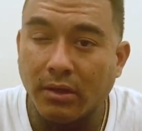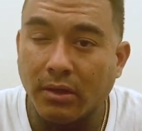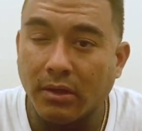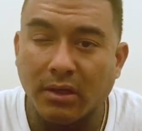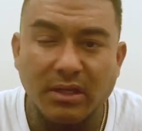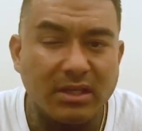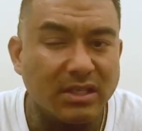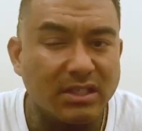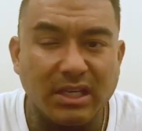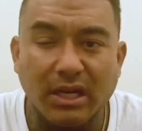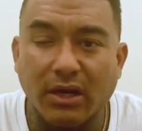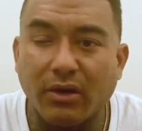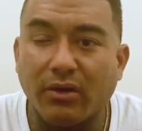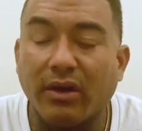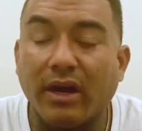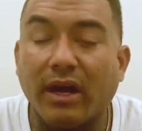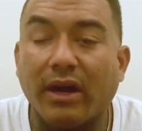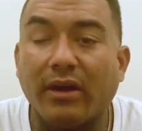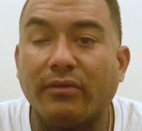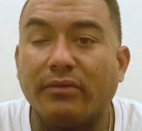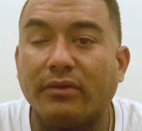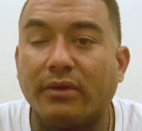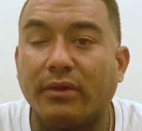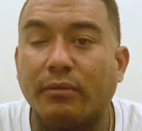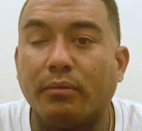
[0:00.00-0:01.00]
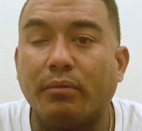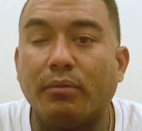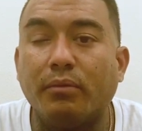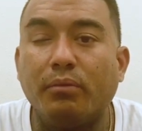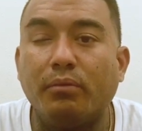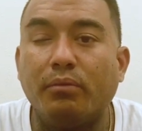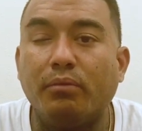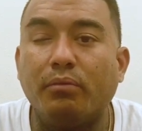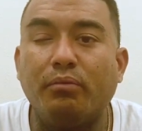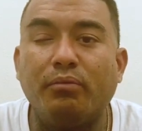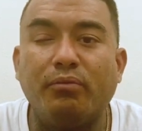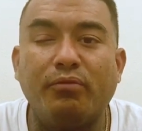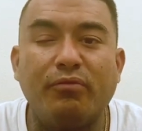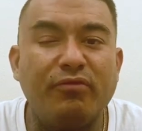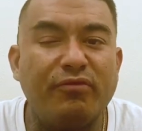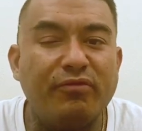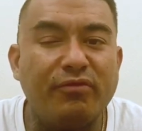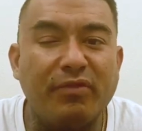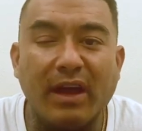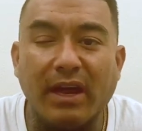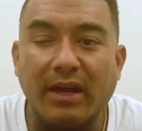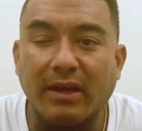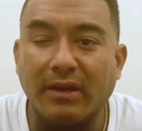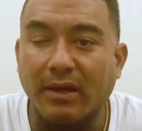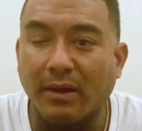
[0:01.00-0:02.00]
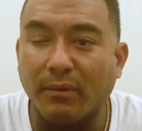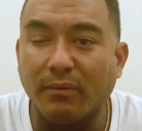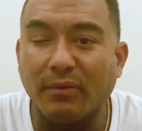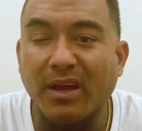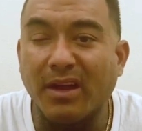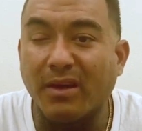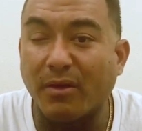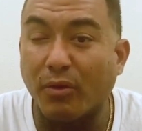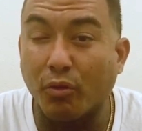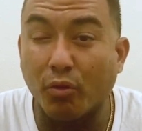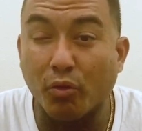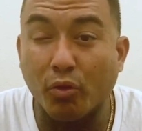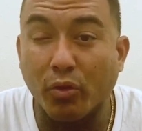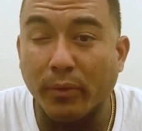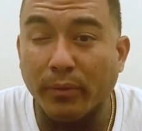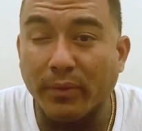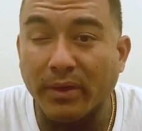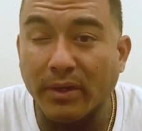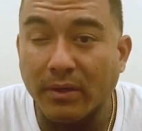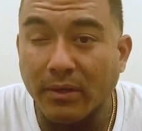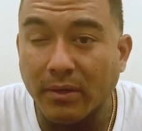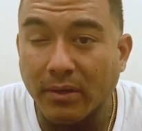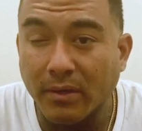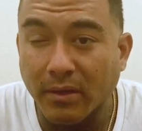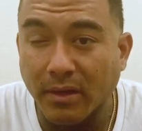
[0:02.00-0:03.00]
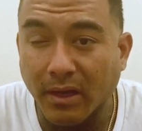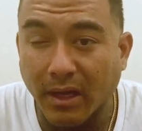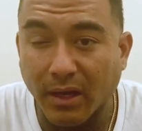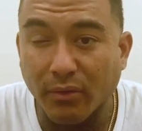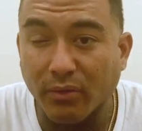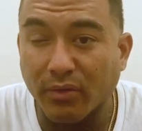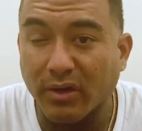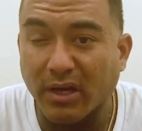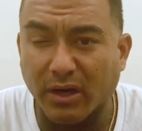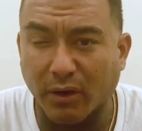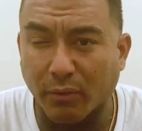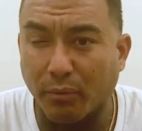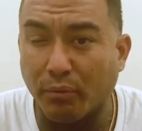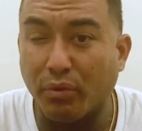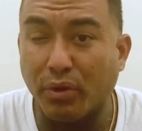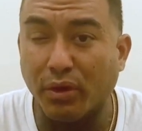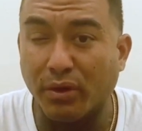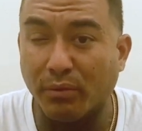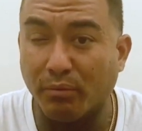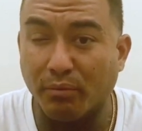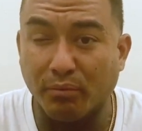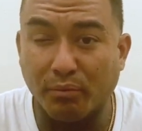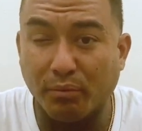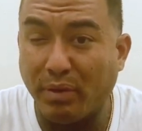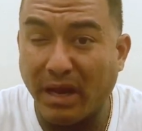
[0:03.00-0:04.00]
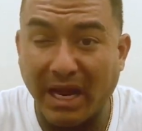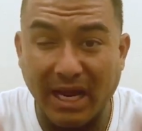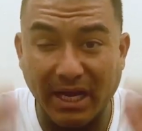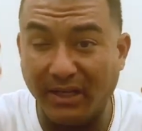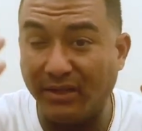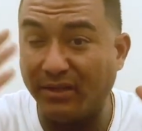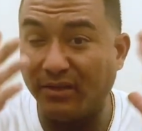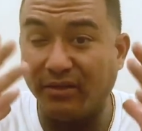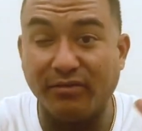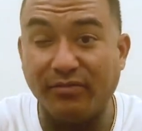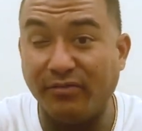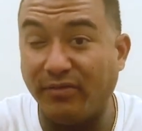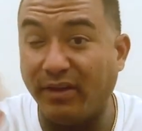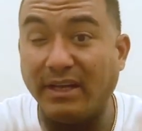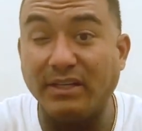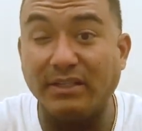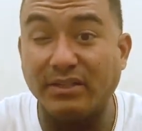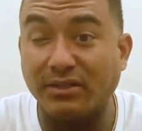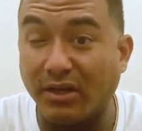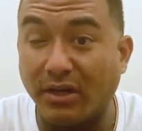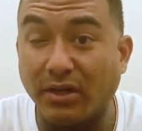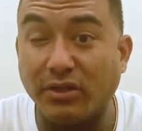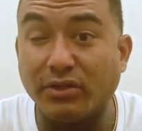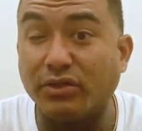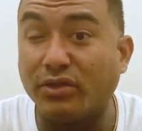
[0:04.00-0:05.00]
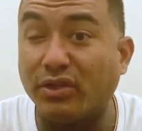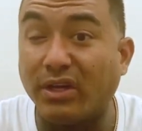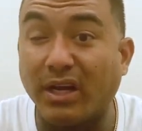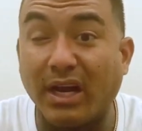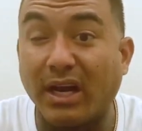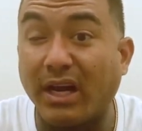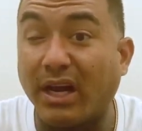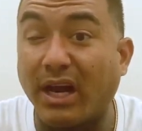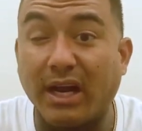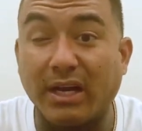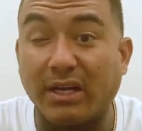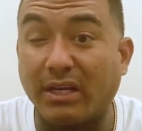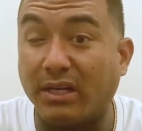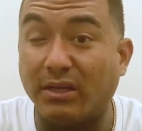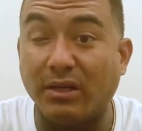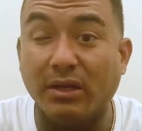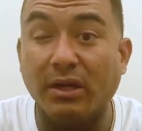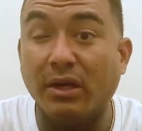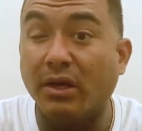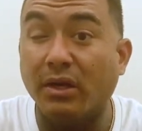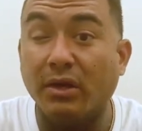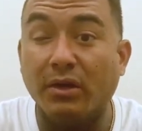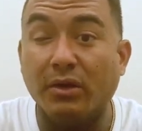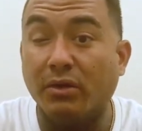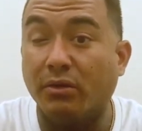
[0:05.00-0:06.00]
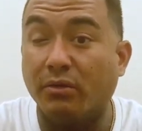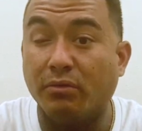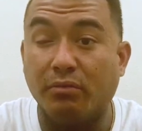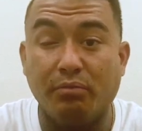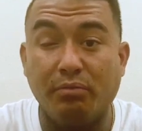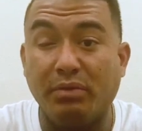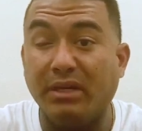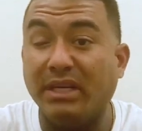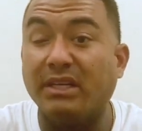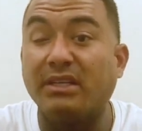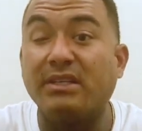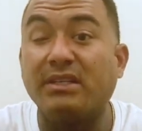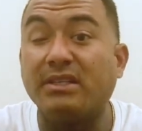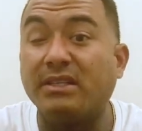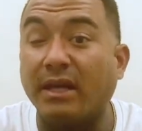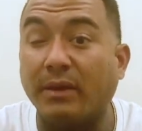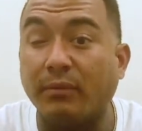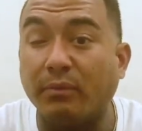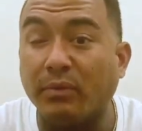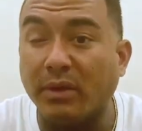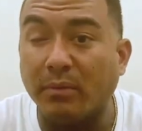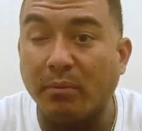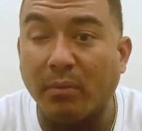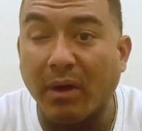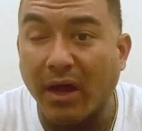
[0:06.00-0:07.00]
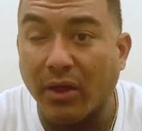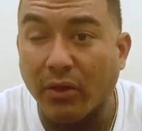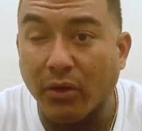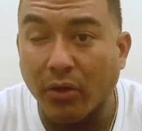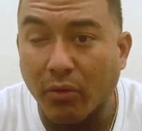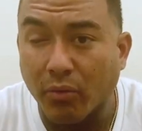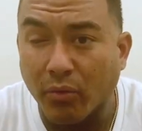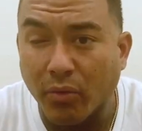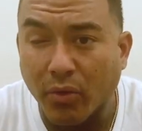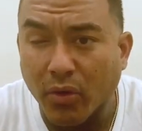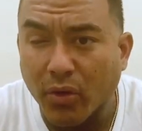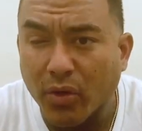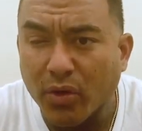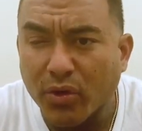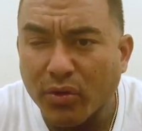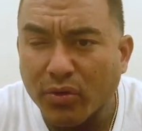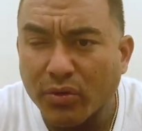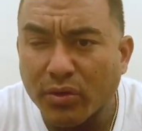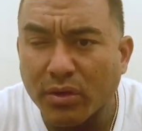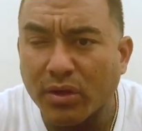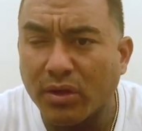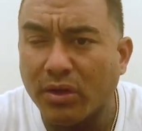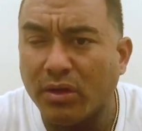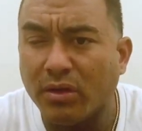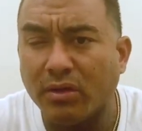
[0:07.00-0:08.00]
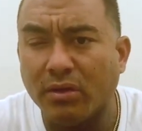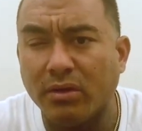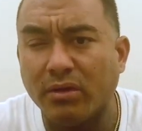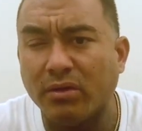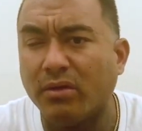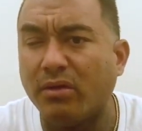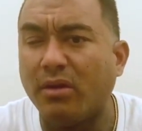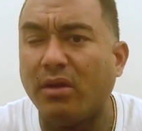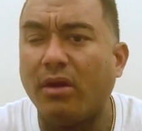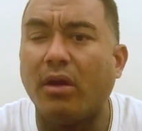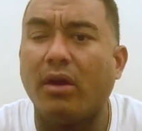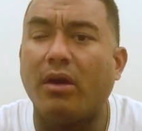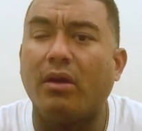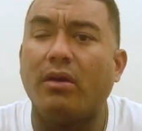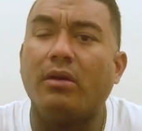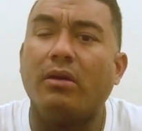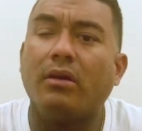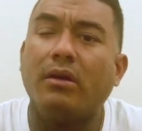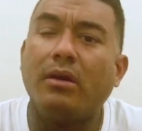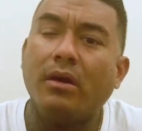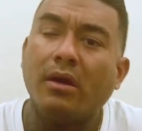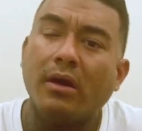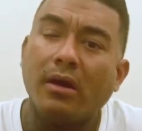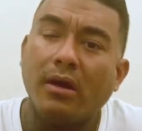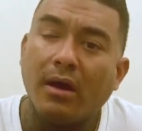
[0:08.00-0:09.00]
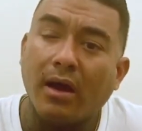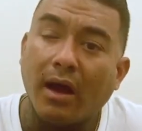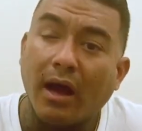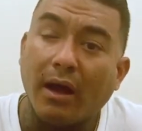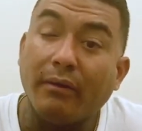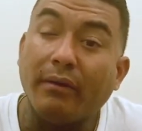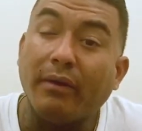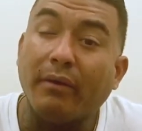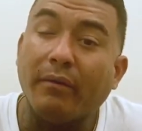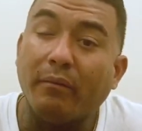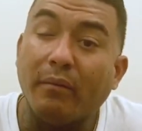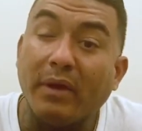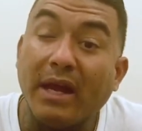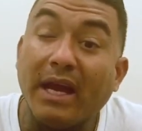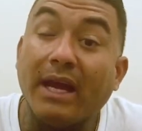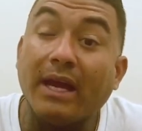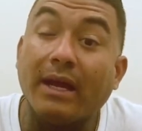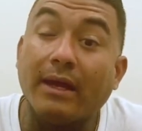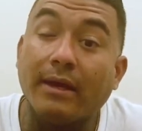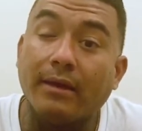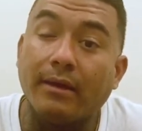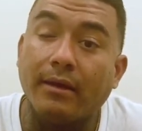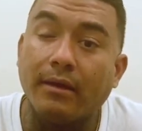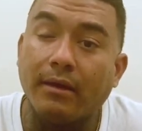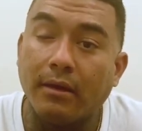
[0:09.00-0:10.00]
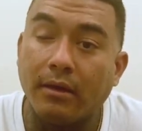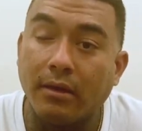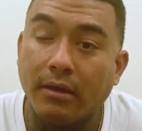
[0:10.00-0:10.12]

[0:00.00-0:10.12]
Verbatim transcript: Because I don't have to fake. I'm not a woman. I don't got to put paint a face on so that I can be accepted by the world. No, I'm a man,